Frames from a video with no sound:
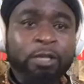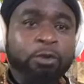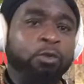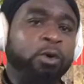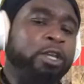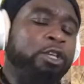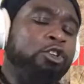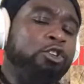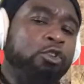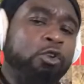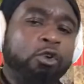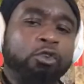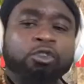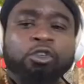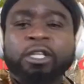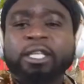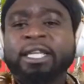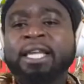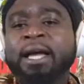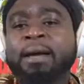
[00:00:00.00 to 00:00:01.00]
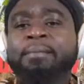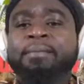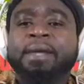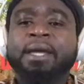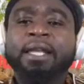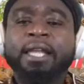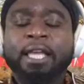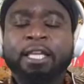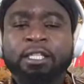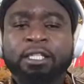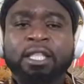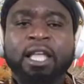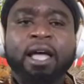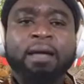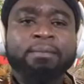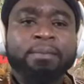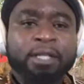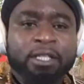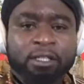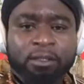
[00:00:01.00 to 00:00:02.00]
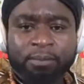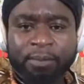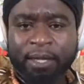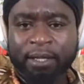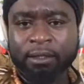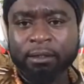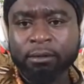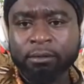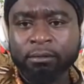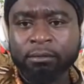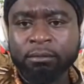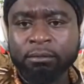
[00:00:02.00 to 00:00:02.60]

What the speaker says: When you go to the Gambian establishment,